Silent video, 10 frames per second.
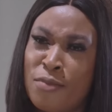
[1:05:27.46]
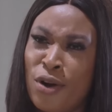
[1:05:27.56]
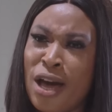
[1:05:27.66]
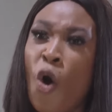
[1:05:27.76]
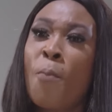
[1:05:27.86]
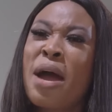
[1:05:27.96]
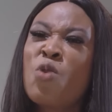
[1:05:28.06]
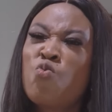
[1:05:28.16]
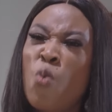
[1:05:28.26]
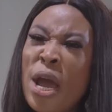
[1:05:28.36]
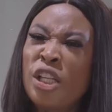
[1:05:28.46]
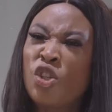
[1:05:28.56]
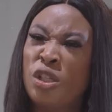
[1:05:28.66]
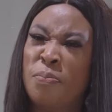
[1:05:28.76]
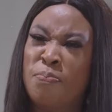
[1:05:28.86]
Mother, on my way
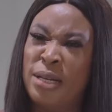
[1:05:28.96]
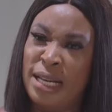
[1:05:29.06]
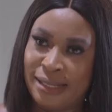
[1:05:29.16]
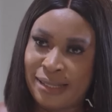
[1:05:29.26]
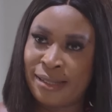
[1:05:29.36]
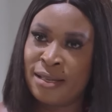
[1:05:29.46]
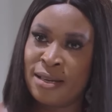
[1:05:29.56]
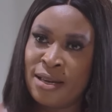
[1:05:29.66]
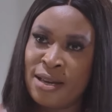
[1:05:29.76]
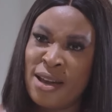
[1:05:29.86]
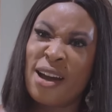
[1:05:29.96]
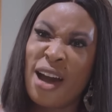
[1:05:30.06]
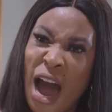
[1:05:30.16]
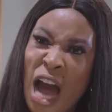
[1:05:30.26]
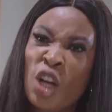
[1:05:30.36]
to the place,
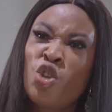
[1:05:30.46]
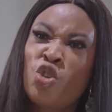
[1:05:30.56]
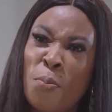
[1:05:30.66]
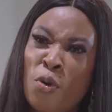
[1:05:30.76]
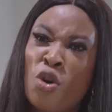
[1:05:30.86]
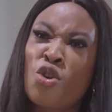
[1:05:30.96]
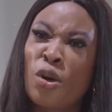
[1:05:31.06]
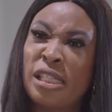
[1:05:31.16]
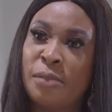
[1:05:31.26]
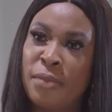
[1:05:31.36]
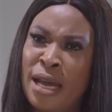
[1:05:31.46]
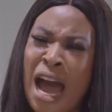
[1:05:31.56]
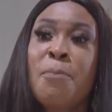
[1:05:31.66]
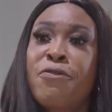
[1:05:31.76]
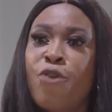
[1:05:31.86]
car double-crossed me.
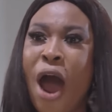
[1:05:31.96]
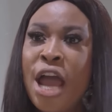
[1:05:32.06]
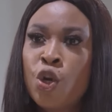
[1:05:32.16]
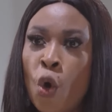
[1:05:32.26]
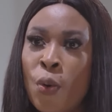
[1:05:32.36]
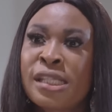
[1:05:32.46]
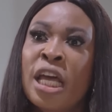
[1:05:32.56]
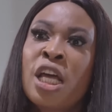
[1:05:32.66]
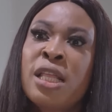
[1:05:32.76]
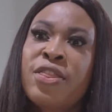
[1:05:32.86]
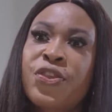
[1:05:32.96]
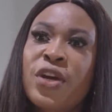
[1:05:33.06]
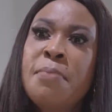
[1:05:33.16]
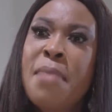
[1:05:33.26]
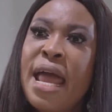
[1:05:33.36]
And before I know it,
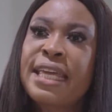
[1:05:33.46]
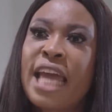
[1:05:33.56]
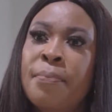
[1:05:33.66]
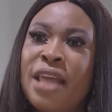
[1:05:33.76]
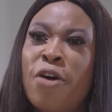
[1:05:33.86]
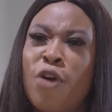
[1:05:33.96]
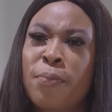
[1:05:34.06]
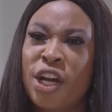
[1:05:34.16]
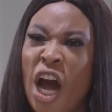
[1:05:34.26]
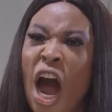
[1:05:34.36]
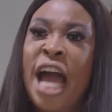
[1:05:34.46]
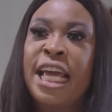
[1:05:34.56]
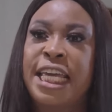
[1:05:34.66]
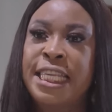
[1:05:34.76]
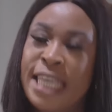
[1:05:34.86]
three men came down from the car
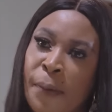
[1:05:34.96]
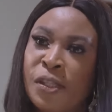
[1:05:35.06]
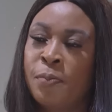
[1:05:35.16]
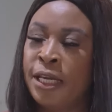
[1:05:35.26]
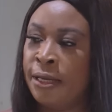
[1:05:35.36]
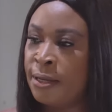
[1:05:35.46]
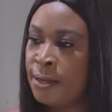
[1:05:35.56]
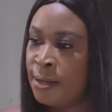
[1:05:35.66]
and kidnapped me.